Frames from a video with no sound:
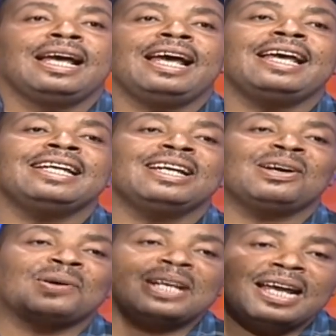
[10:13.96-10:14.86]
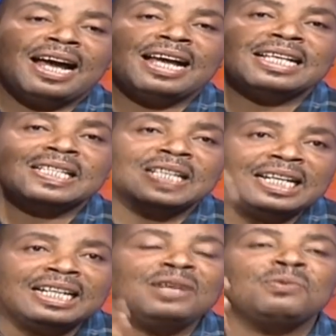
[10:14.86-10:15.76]
And when I
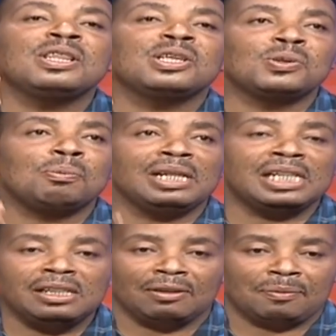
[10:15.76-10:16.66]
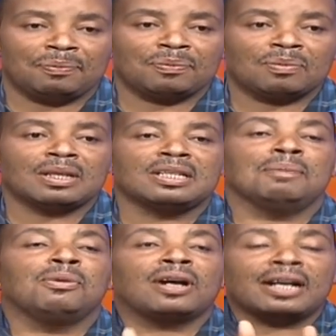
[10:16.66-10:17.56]
sided with Jubilee
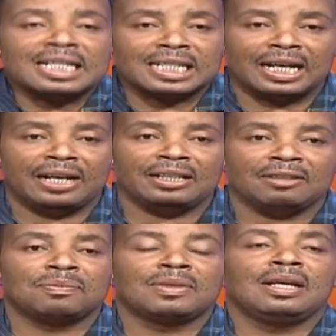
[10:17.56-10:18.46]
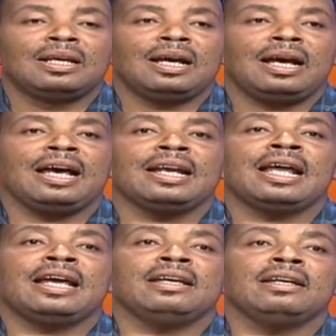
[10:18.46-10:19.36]
democratically, and
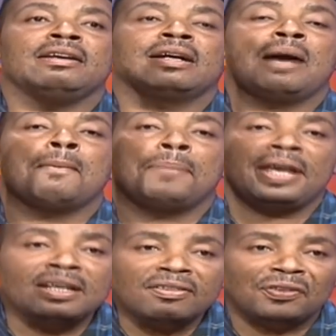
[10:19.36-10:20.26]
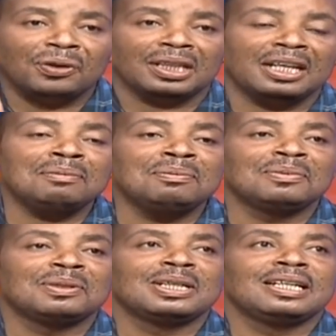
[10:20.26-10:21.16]
I campaigned for them,
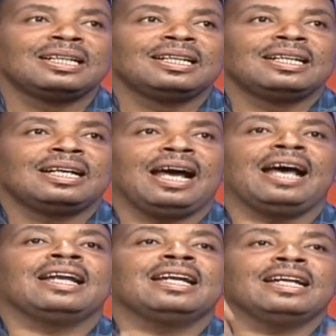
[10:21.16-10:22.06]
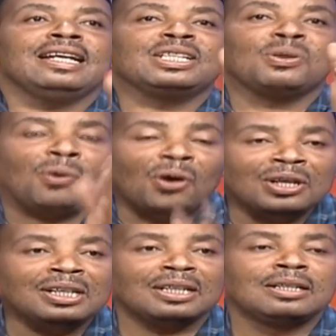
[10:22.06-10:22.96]
and it
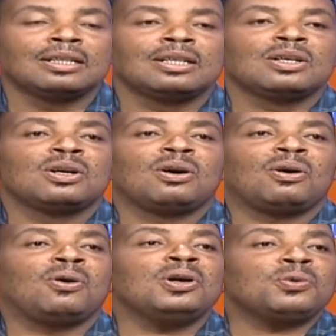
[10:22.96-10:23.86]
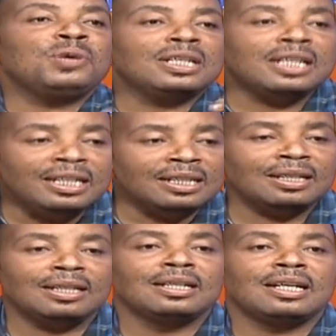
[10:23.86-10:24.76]
won, what we did
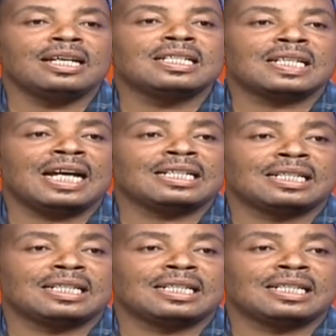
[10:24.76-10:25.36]
is that